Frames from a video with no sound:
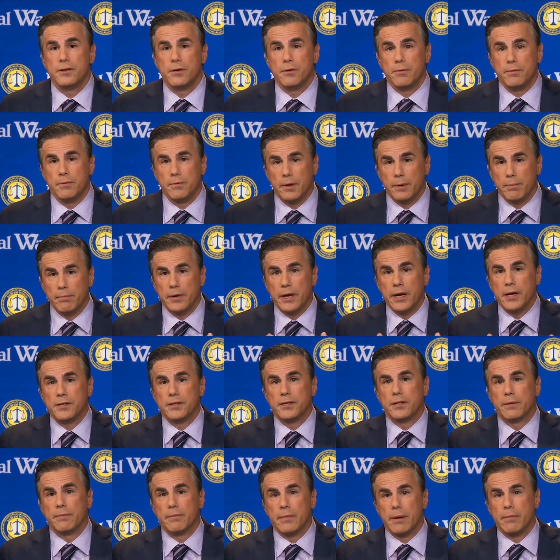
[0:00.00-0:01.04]
you
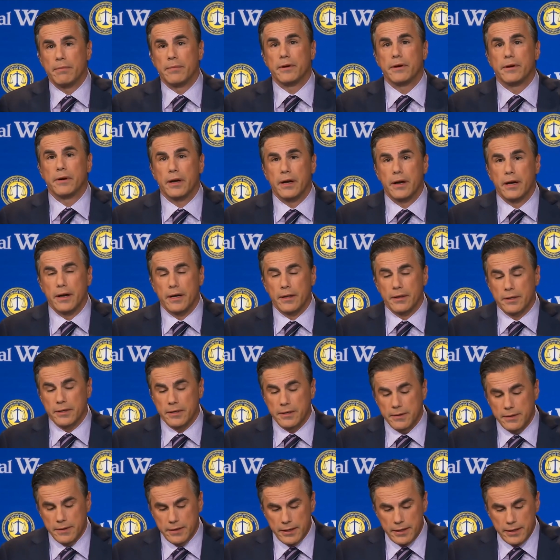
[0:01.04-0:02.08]
impeach the member, uh,
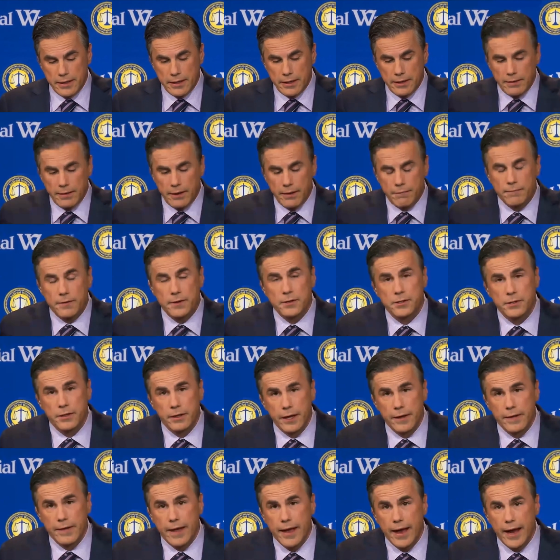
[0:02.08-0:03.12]
the, the uh,
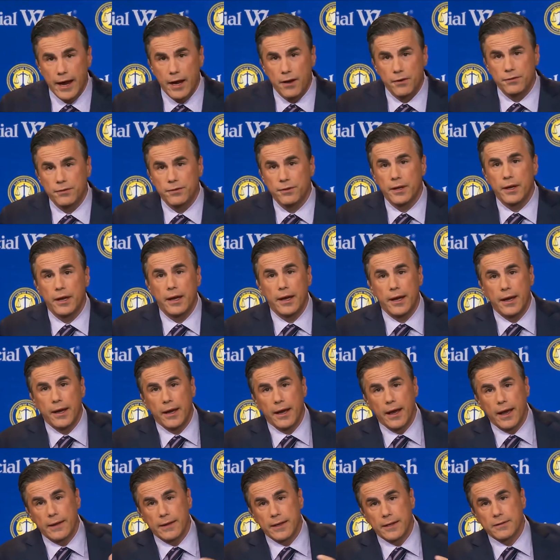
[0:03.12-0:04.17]
official in the House,
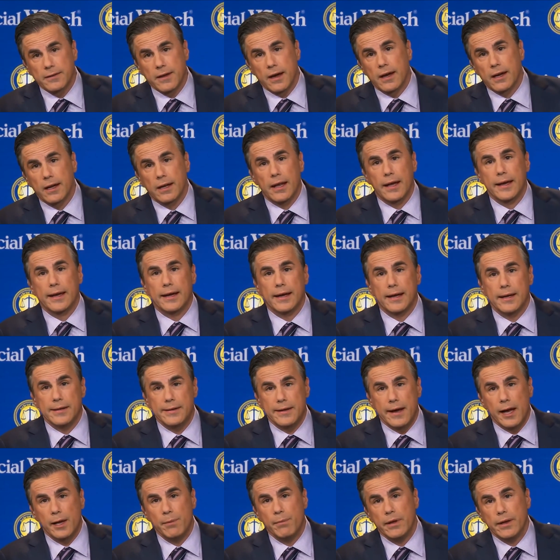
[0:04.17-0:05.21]
and that's kind of like an
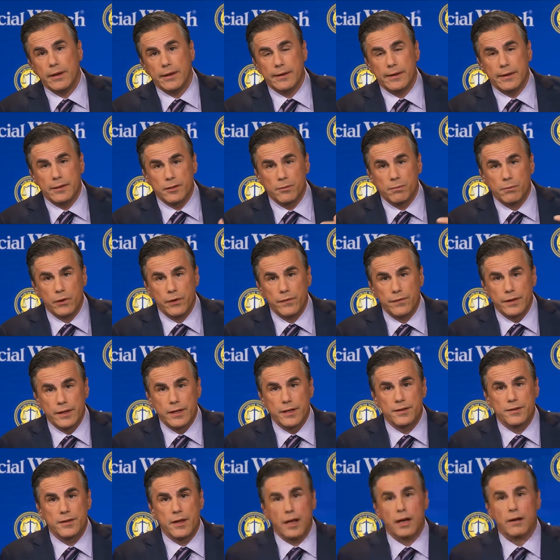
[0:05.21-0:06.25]
indictment, and that's moved to
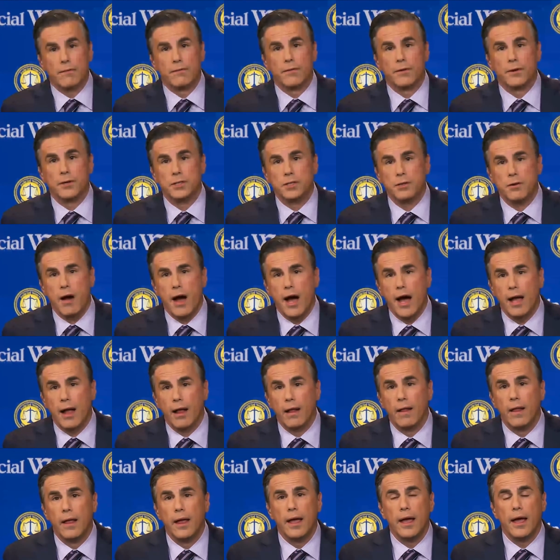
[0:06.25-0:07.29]
the Senate for a trial.